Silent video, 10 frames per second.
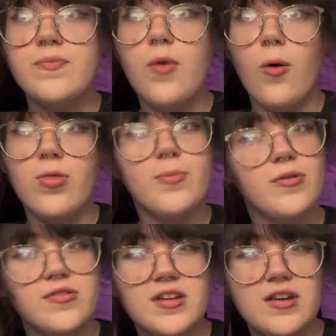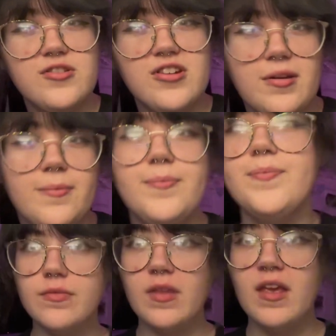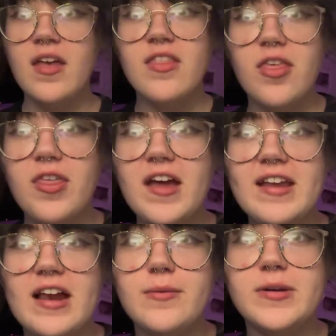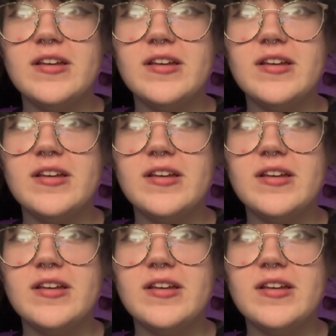on the prosecution. The third element